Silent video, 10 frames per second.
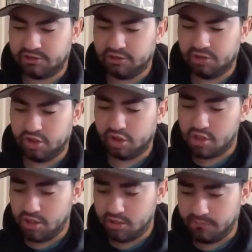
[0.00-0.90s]
look
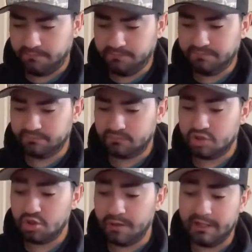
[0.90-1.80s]

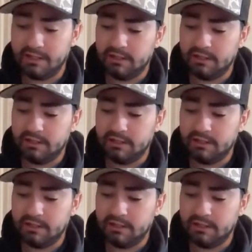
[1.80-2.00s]
to it.